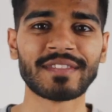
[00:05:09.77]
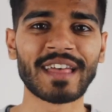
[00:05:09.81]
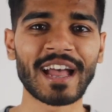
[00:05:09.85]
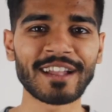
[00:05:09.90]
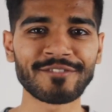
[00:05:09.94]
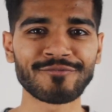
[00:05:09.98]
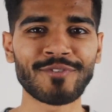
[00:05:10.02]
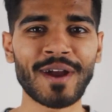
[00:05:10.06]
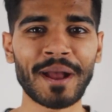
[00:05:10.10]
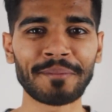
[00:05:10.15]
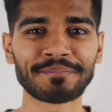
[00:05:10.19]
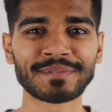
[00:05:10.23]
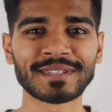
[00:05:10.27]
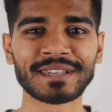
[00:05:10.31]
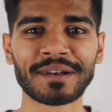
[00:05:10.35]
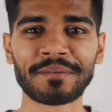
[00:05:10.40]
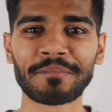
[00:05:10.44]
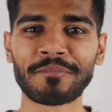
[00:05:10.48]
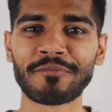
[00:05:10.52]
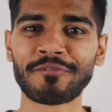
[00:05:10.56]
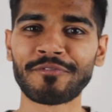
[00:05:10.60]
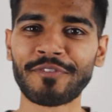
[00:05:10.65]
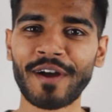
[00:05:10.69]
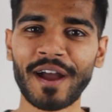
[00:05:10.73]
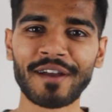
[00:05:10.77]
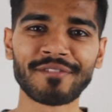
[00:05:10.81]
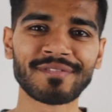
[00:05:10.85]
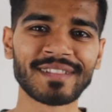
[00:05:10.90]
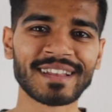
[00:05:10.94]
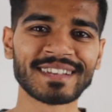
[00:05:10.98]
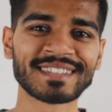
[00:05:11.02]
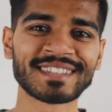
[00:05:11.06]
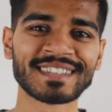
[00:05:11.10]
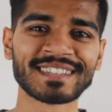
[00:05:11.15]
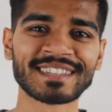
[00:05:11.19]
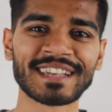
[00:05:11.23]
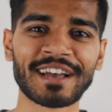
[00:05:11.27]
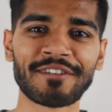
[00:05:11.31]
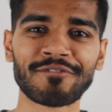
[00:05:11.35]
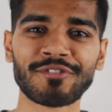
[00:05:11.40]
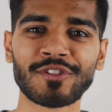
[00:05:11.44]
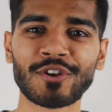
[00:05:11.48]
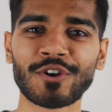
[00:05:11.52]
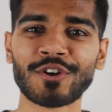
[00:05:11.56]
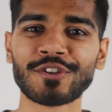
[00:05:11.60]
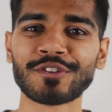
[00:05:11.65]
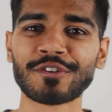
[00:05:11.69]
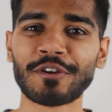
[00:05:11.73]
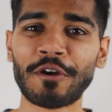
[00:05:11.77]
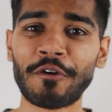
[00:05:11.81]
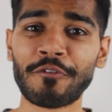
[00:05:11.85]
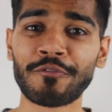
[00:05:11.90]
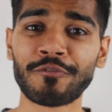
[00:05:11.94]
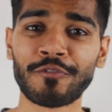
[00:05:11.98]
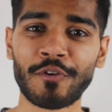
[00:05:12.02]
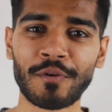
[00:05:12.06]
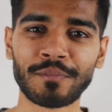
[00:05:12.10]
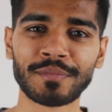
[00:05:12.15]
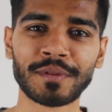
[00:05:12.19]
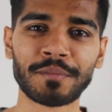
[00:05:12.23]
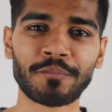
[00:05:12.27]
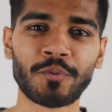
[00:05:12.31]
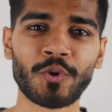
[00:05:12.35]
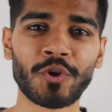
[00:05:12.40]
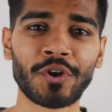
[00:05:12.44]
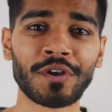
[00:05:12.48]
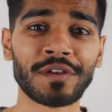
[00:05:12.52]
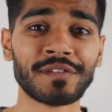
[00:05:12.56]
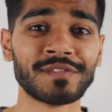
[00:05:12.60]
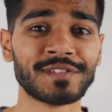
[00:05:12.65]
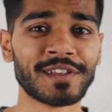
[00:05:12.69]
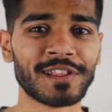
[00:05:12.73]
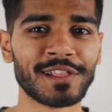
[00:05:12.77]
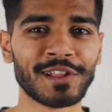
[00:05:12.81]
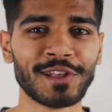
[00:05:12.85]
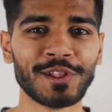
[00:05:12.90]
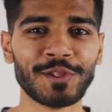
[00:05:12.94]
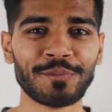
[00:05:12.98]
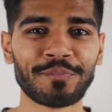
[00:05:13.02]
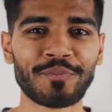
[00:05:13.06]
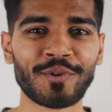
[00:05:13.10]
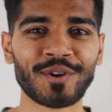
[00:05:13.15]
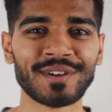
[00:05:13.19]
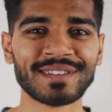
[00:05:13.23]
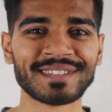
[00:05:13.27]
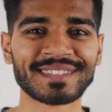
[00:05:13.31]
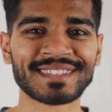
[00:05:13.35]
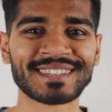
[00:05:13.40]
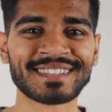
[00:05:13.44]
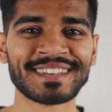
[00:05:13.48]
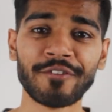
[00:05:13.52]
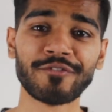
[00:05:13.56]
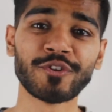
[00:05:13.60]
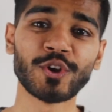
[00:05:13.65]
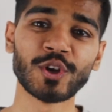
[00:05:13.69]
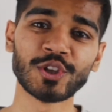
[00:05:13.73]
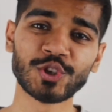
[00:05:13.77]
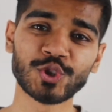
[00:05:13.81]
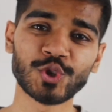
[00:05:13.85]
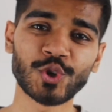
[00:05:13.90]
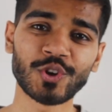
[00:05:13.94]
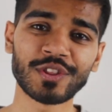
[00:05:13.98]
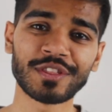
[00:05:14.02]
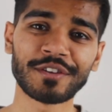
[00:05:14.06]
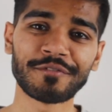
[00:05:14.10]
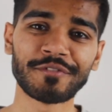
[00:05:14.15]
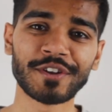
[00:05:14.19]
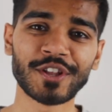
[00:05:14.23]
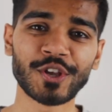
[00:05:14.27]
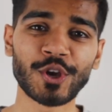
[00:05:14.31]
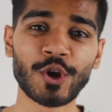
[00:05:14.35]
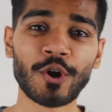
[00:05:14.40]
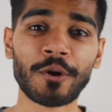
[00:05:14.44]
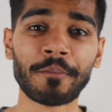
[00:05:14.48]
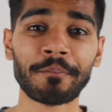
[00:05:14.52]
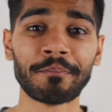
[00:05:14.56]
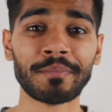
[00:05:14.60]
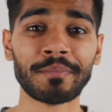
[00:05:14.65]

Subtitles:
That wraps up 5 lessons I've learned from the book The Little Prince. If you enjoyed the video,